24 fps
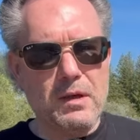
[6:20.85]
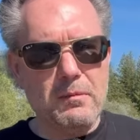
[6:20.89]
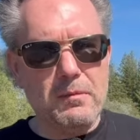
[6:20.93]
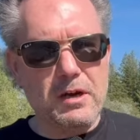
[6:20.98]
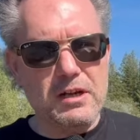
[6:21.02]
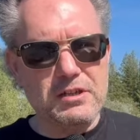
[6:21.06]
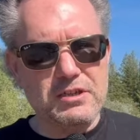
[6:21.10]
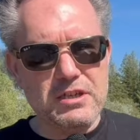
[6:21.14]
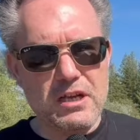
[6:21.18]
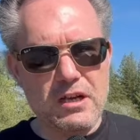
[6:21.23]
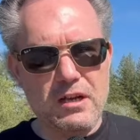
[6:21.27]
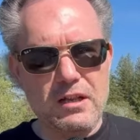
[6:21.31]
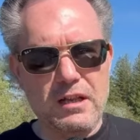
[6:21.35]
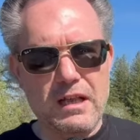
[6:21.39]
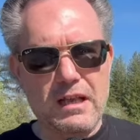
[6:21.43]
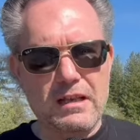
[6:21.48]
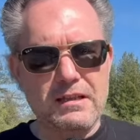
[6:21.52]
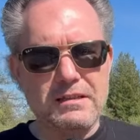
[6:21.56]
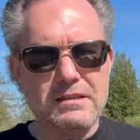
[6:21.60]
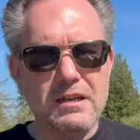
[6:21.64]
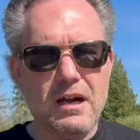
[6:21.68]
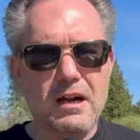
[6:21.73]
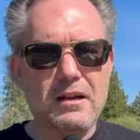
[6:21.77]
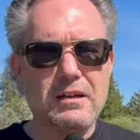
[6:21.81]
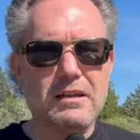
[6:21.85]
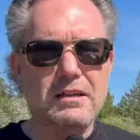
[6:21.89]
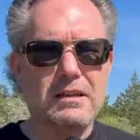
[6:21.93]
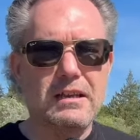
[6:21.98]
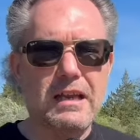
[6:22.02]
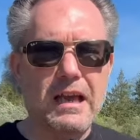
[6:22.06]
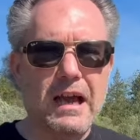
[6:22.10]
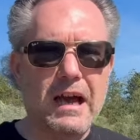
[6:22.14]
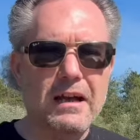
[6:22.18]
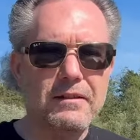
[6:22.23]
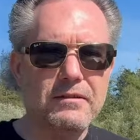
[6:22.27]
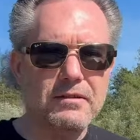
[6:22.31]
on my channel lately, talking to
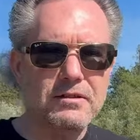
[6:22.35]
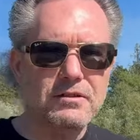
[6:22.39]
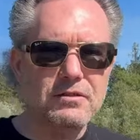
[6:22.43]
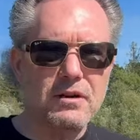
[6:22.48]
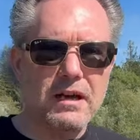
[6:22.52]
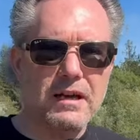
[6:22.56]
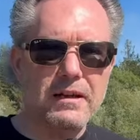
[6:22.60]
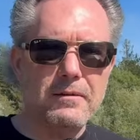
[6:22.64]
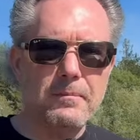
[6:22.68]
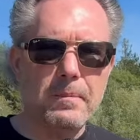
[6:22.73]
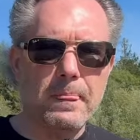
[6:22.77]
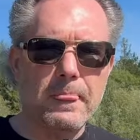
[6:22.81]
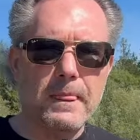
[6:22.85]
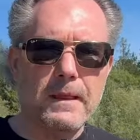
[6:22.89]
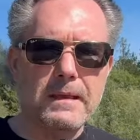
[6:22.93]
Catholics, right?